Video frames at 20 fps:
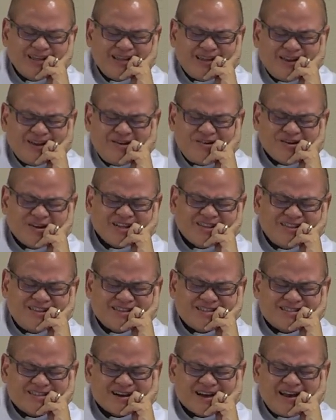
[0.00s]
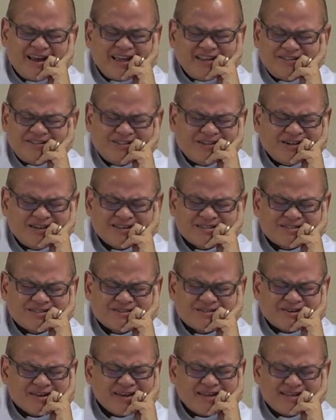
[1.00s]
Look at this relentless
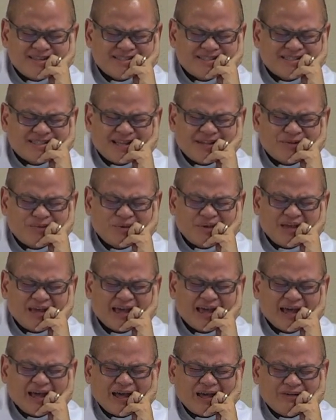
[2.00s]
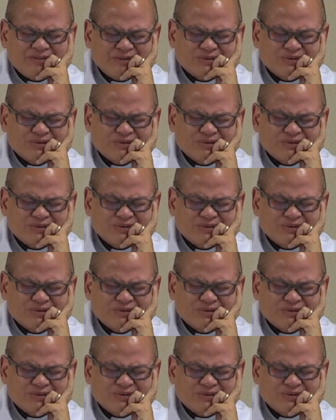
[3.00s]
grace that we have,